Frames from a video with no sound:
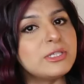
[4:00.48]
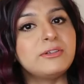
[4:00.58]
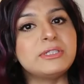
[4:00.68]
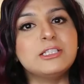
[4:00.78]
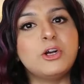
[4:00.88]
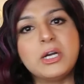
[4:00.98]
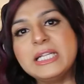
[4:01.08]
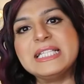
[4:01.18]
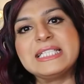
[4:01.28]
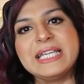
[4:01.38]
in general,
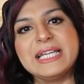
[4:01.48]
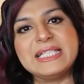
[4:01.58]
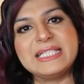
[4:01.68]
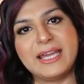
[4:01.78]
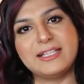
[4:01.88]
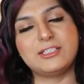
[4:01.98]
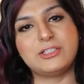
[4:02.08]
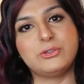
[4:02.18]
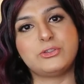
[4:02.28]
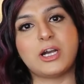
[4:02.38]
oily skin tends
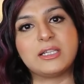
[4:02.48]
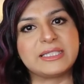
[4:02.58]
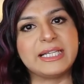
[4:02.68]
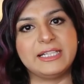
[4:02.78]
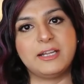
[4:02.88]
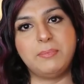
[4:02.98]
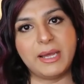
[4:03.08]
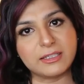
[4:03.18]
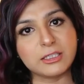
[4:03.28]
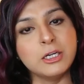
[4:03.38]
to tolerate it
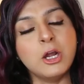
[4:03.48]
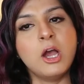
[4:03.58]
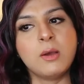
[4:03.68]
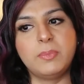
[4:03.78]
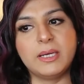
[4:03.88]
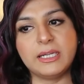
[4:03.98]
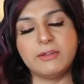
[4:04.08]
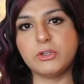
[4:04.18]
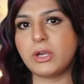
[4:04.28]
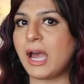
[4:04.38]
better, but
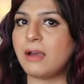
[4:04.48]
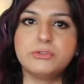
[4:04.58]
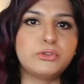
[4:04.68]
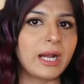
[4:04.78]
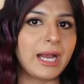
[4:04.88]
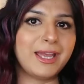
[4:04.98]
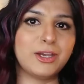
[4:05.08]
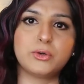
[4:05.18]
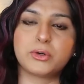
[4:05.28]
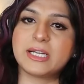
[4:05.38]
if you have
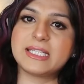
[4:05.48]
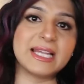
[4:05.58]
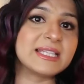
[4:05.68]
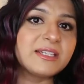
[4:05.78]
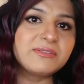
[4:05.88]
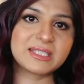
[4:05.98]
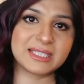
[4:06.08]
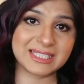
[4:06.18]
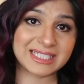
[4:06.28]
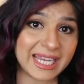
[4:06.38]
dry or sensitive
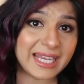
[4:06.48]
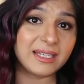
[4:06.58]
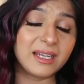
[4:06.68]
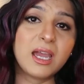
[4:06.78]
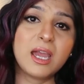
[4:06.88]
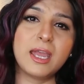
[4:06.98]
skin,